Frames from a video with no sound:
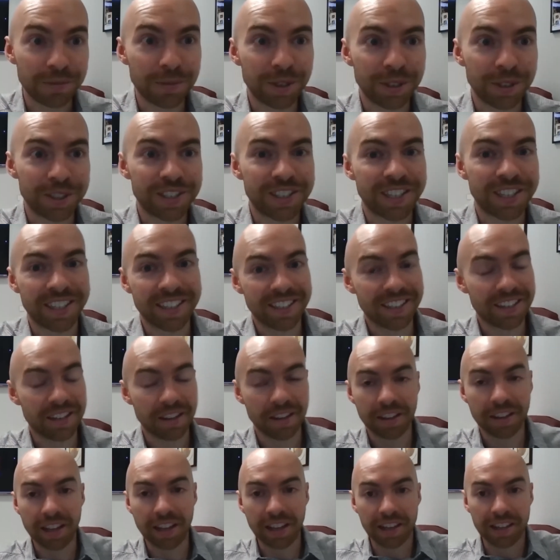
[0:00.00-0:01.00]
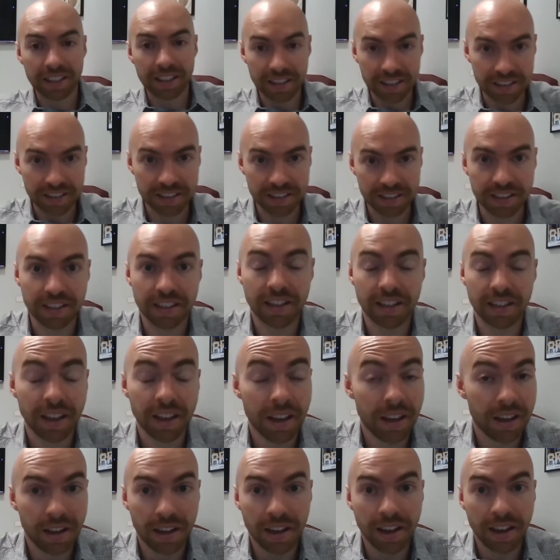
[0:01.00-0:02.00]
much, Thandeka. That is
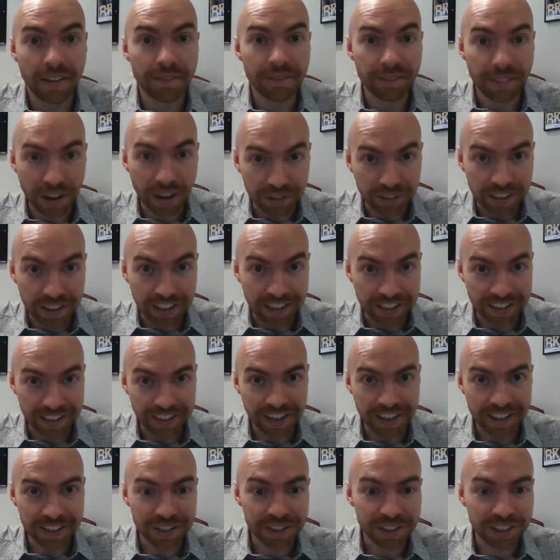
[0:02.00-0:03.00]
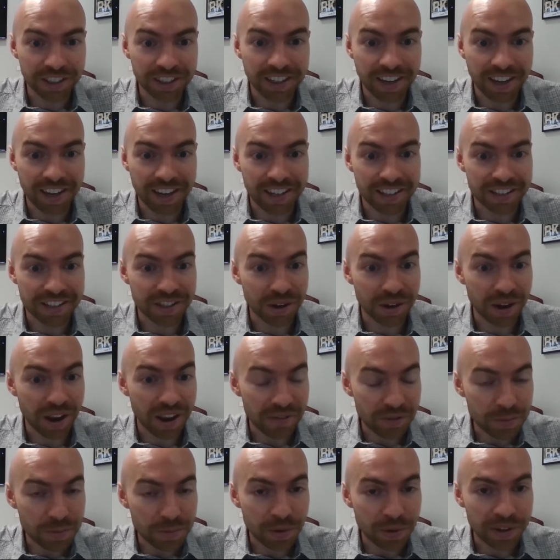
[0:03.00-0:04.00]
very engaging. And so
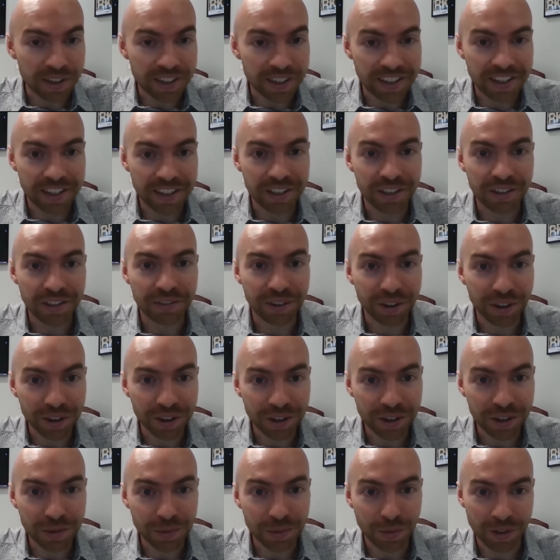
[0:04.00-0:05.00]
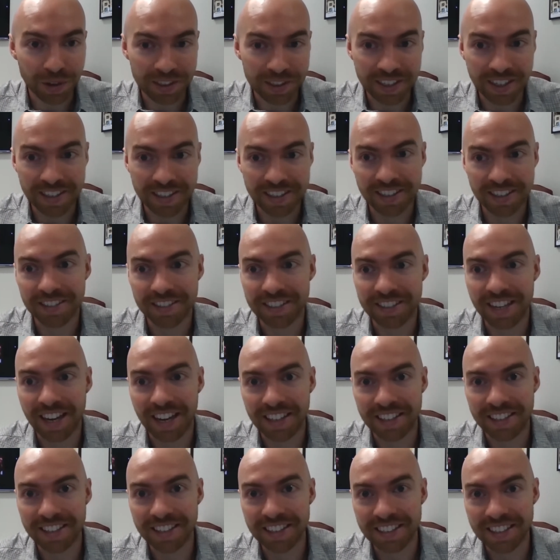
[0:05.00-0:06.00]
everybody here, you've heard what Thandeka has
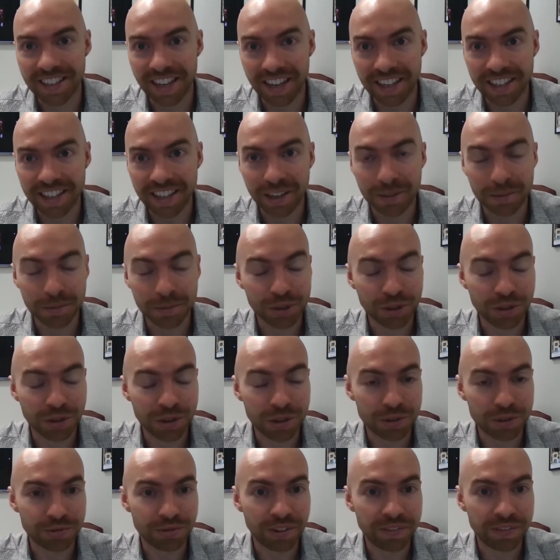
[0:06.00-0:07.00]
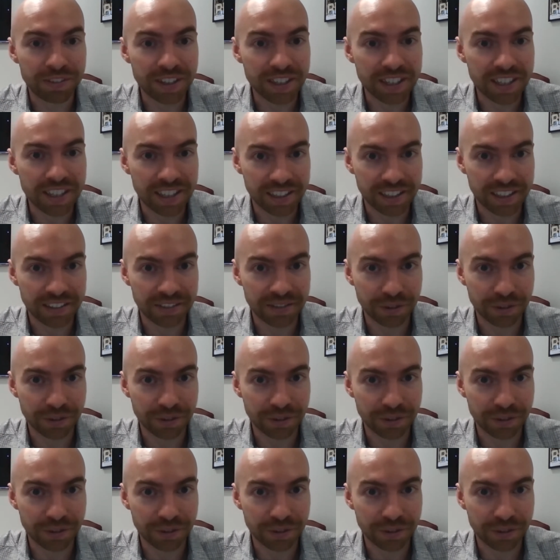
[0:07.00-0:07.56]
had to say. I'm sure it was revealing